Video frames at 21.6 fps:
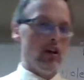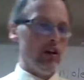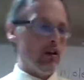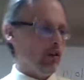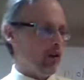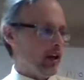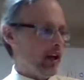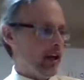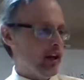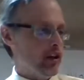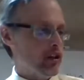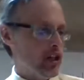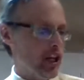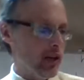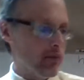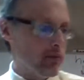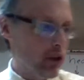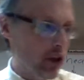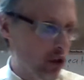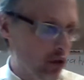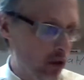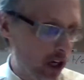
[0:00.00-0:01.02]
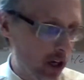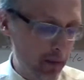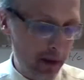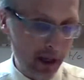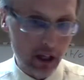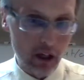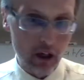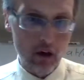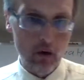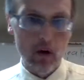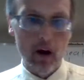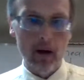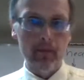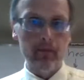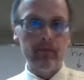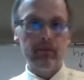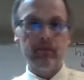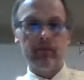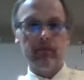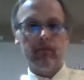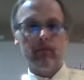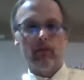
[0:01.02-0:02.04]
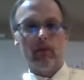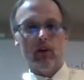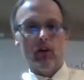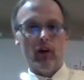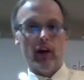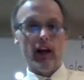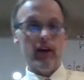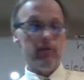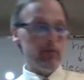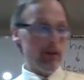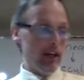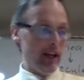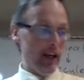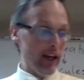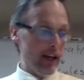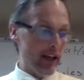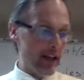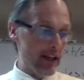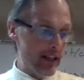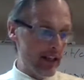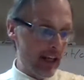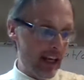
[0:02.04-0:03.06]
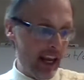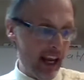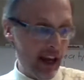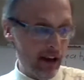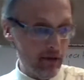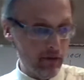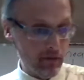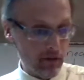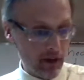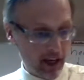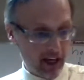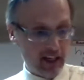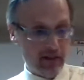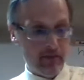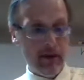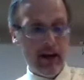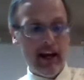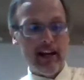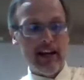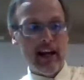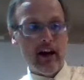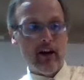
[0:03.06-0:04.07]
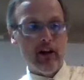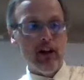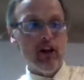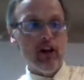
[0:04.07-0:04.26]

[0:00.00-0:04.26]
okay, and Jacob's going to try to make it go up, okay, because it can't expand down